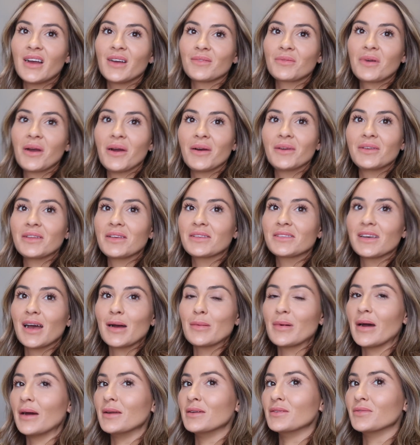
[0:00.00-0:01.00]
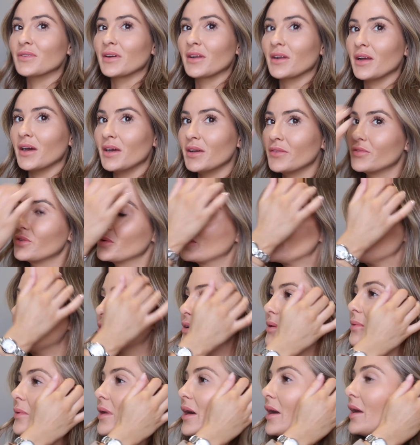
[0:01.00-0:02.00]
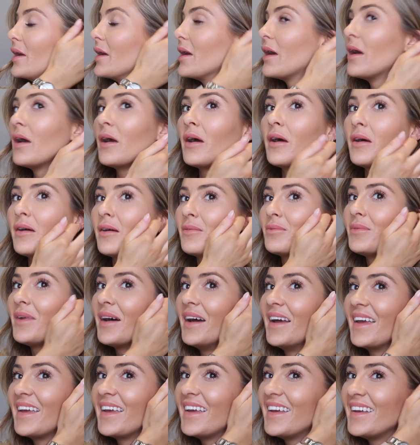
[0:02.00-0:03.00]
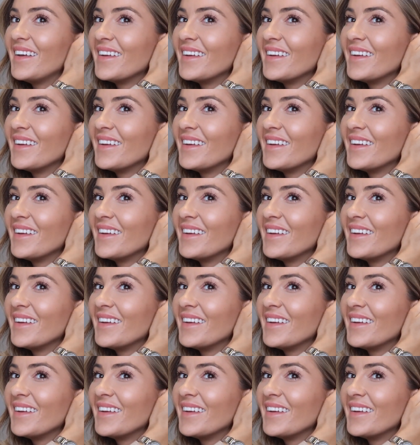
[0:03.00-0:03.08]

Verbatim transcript: I'm currently sat behind a ring light if you're wondering why. My